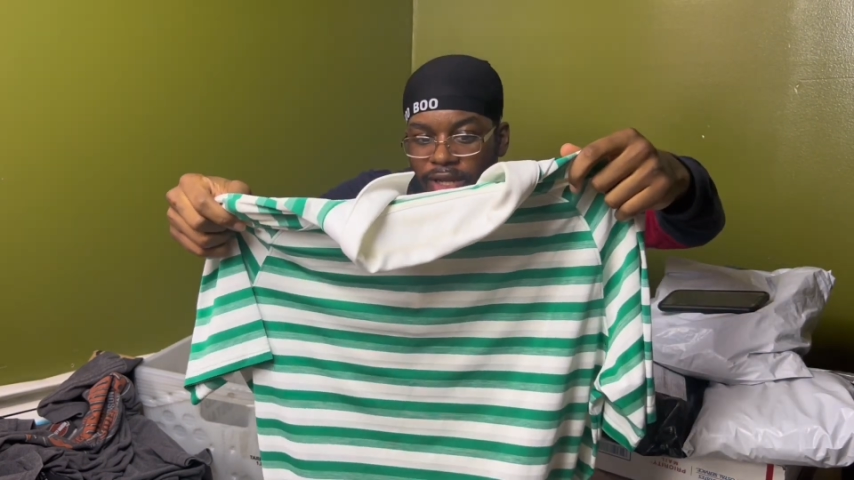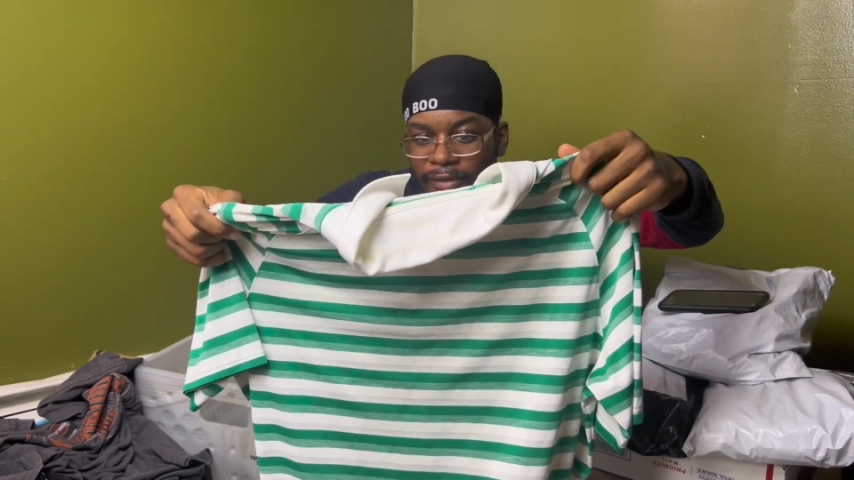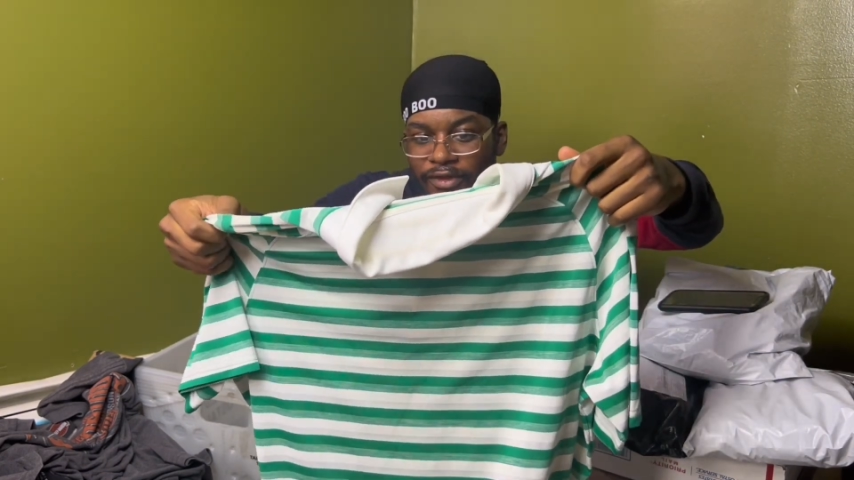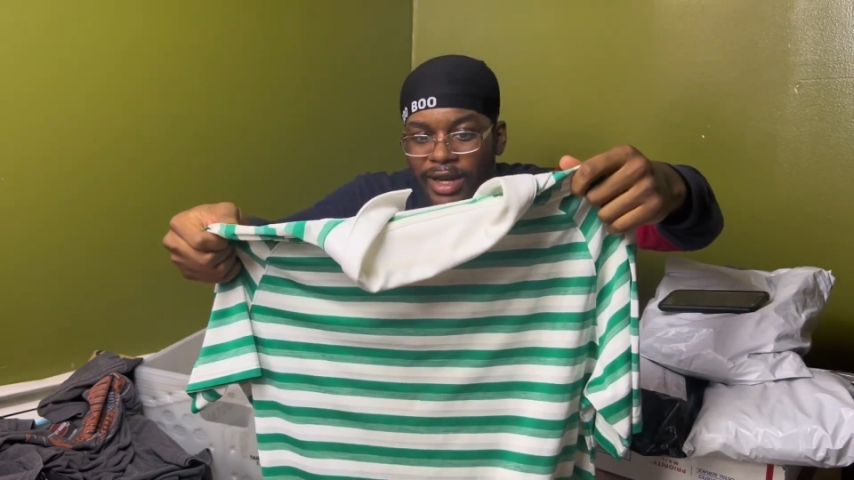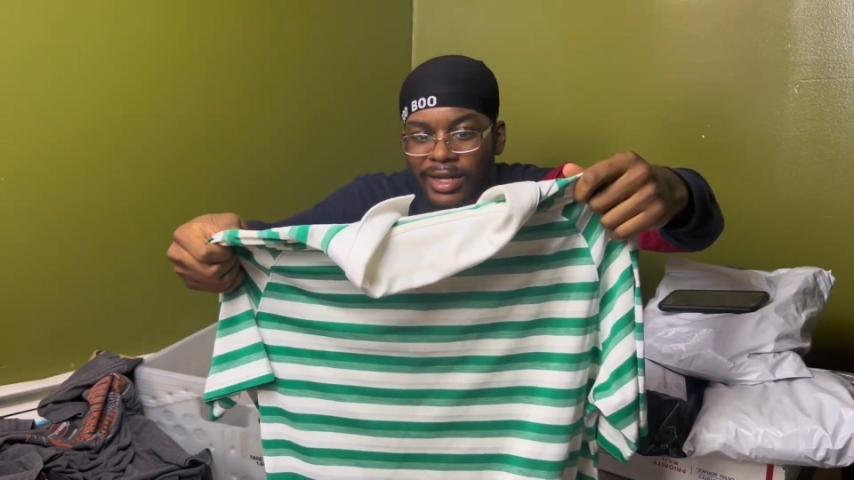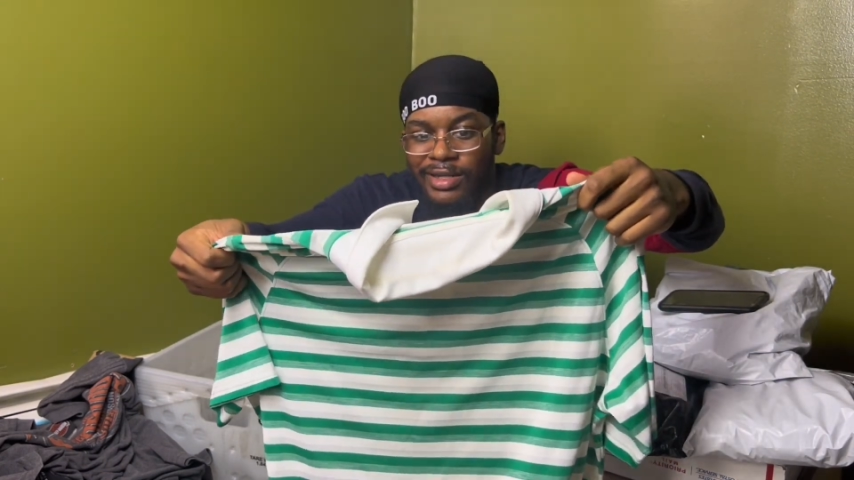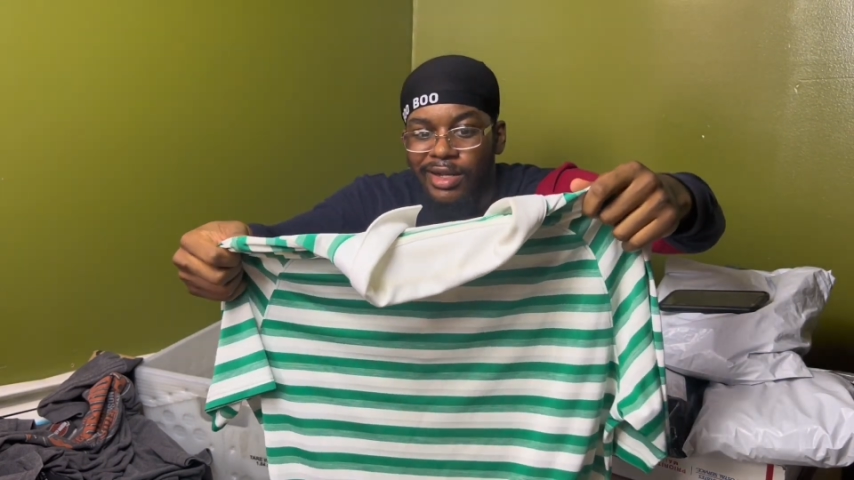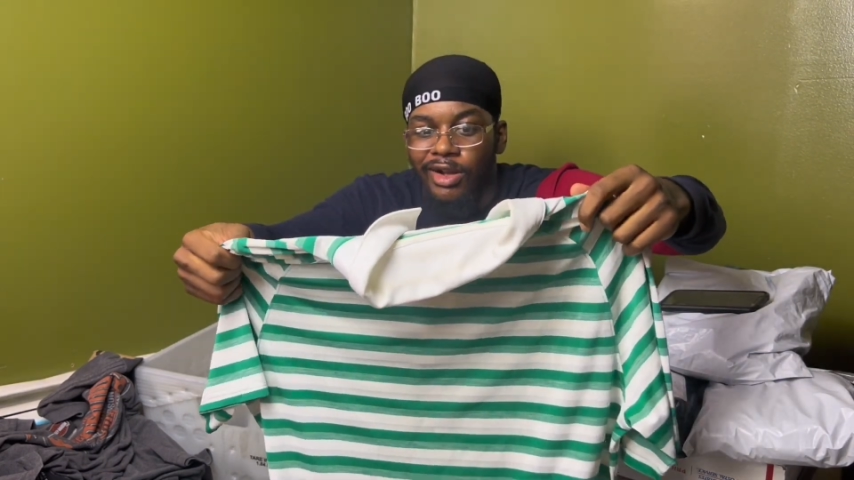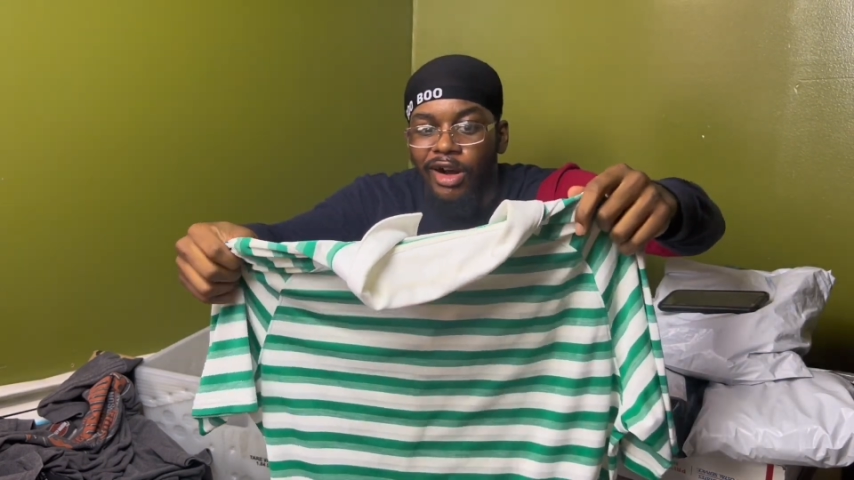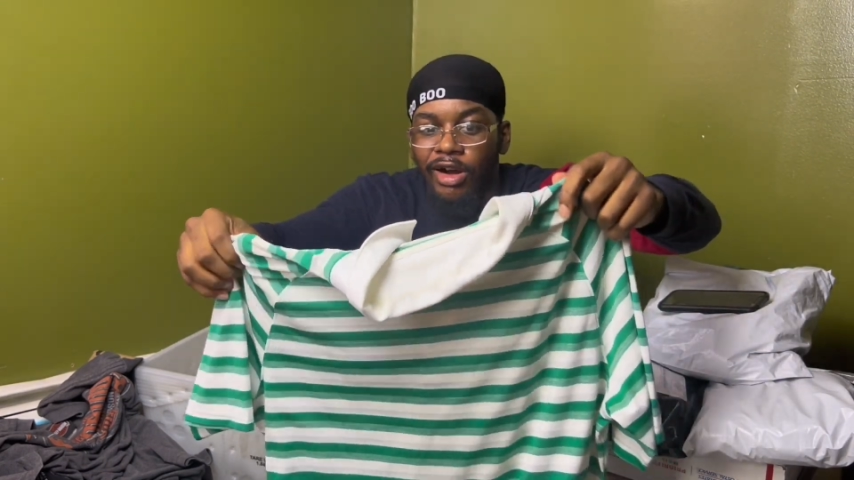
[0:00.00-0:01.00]
I feel like it's
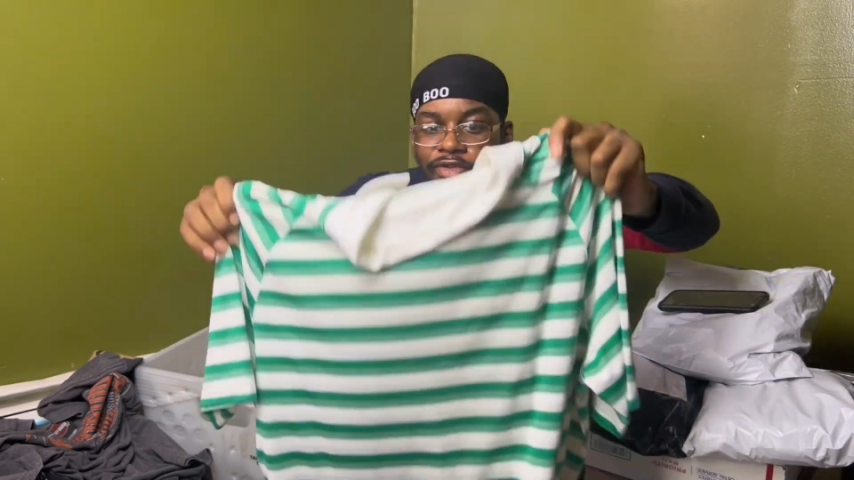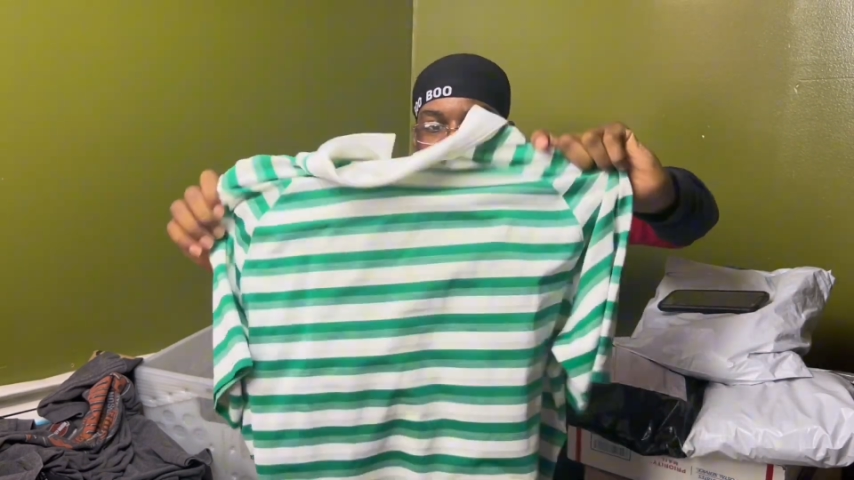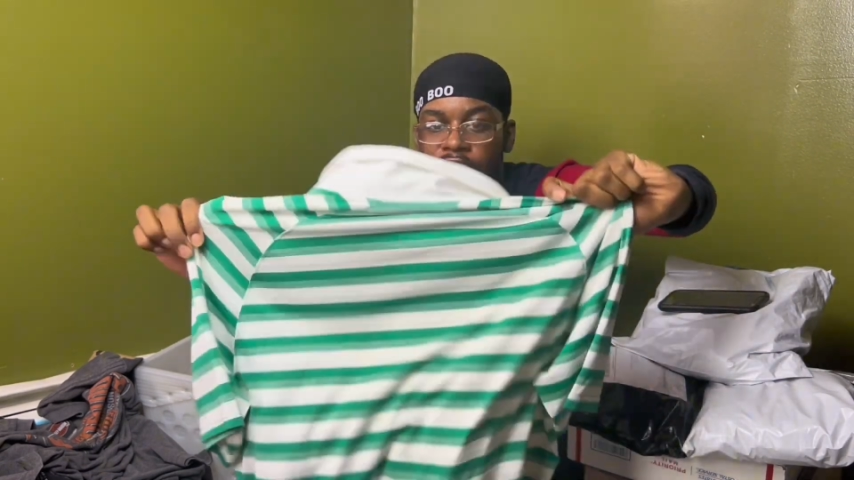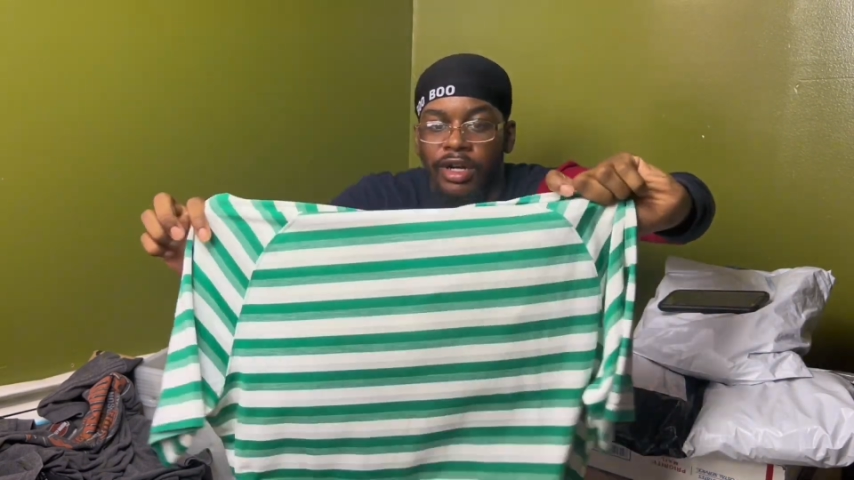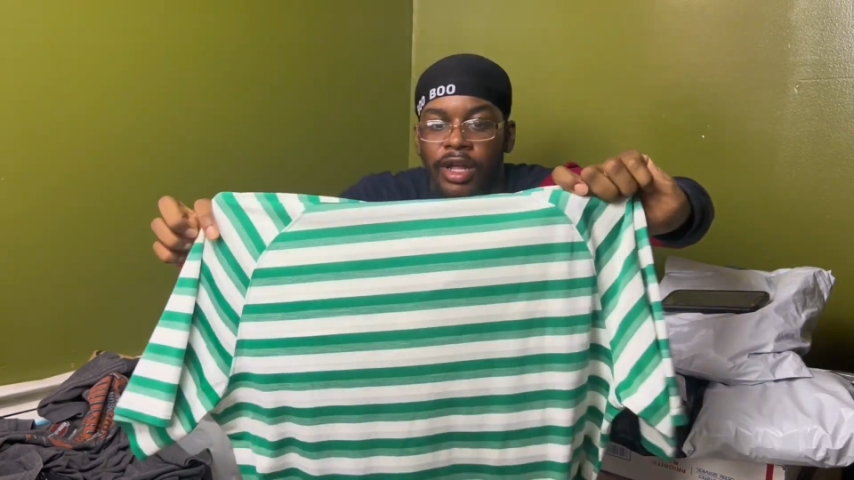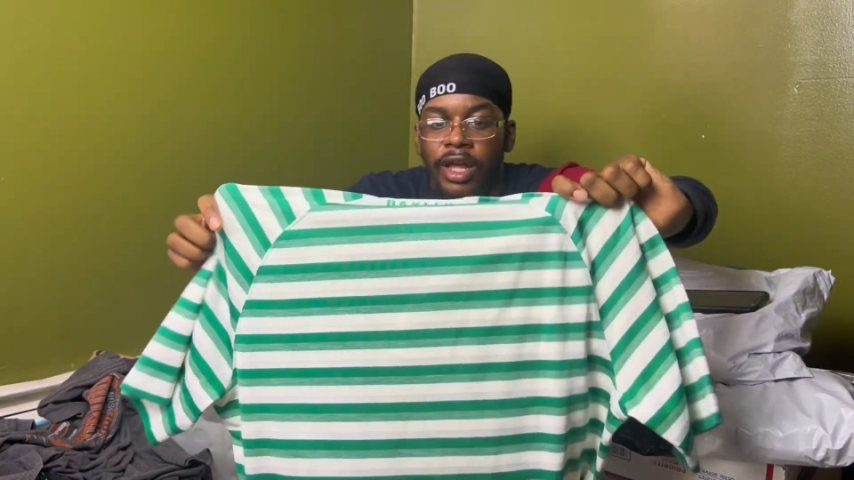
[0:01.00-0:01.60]
a golf shirt.